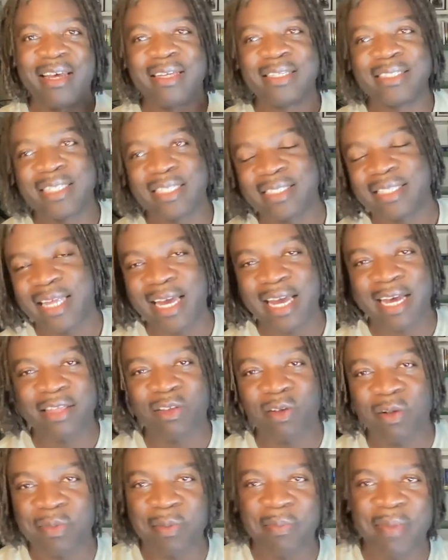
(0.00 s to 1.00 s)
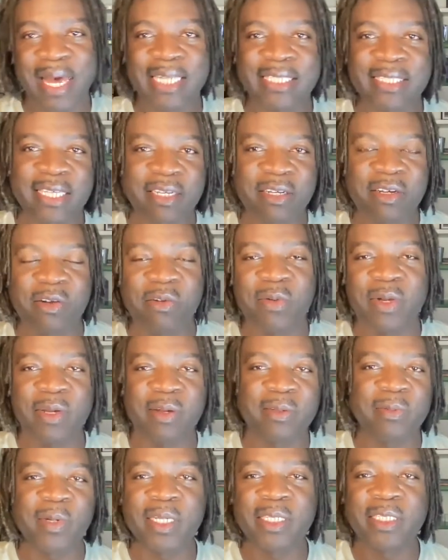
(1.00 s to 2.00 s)
Just like I throw up the bat signal, we
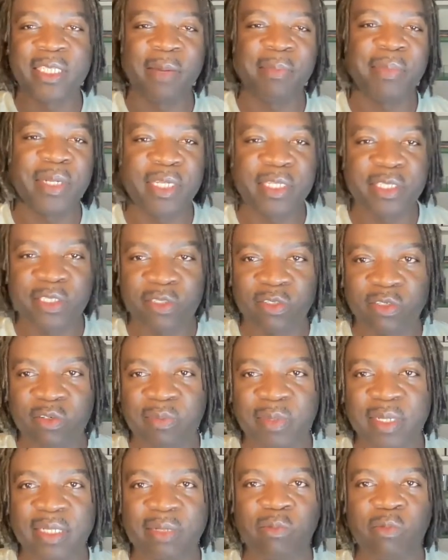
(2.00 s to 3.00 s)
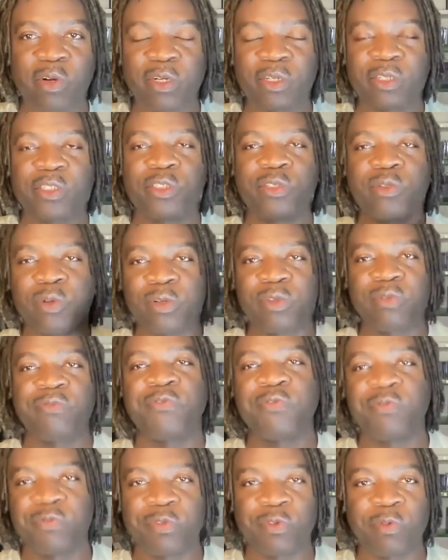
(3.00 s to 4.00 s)
jump in a Zoom, and one or two or
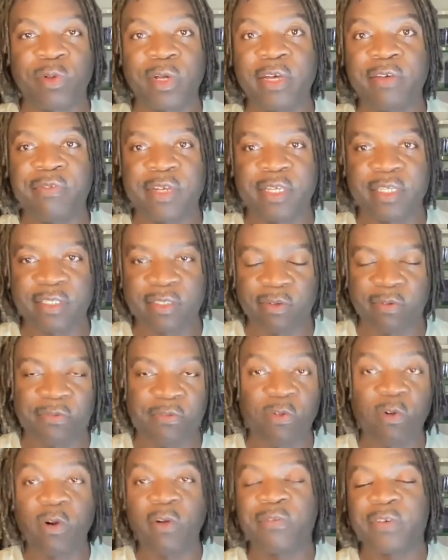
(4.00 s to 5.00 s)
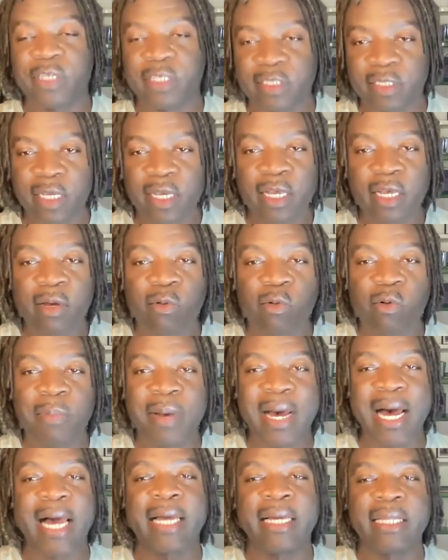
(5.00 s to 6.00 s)
three of us or four of us will
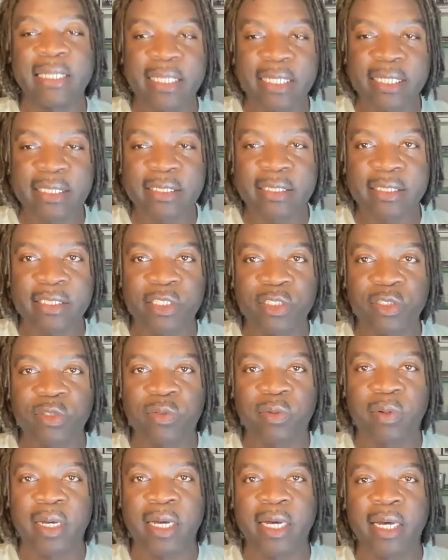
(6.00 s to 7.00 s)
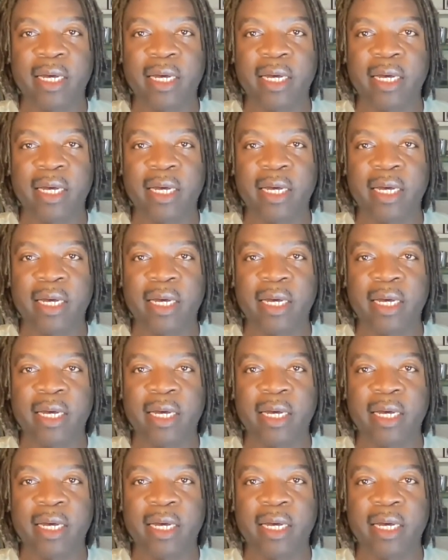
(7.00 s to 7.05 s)
pile in to